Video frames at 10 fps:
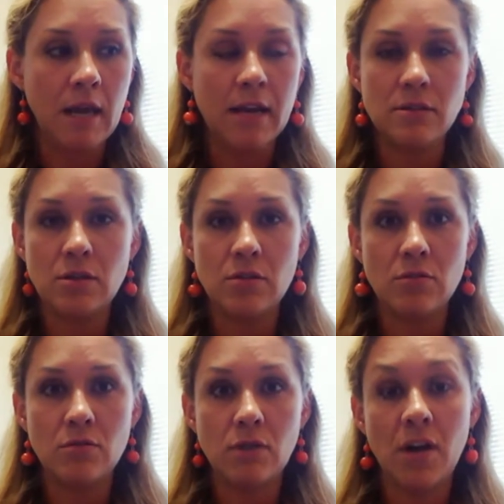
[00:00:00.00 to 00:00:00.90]
and I
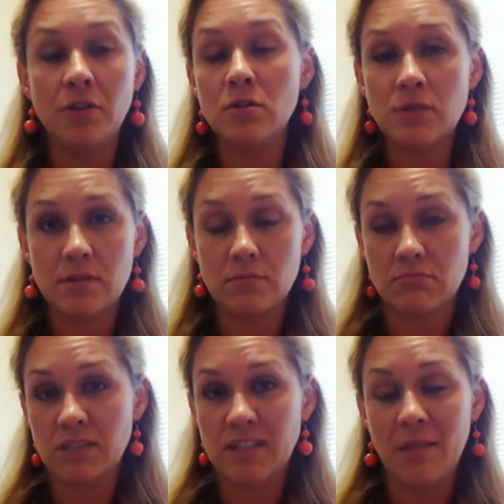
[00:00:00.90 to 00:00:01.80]
do a news
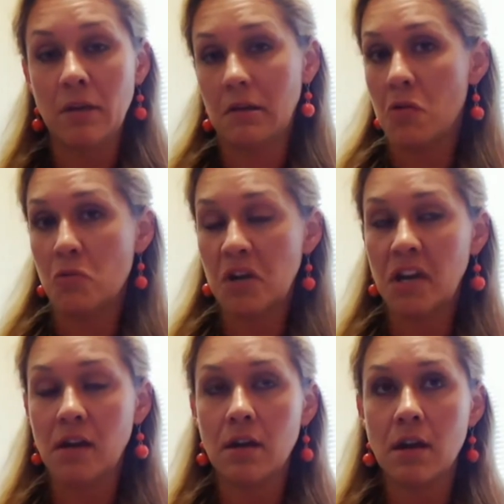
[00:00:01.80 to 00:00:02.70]
segment a
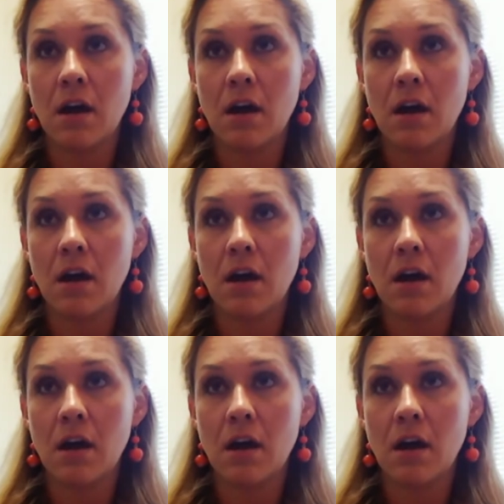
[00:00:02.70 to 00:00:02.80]
week.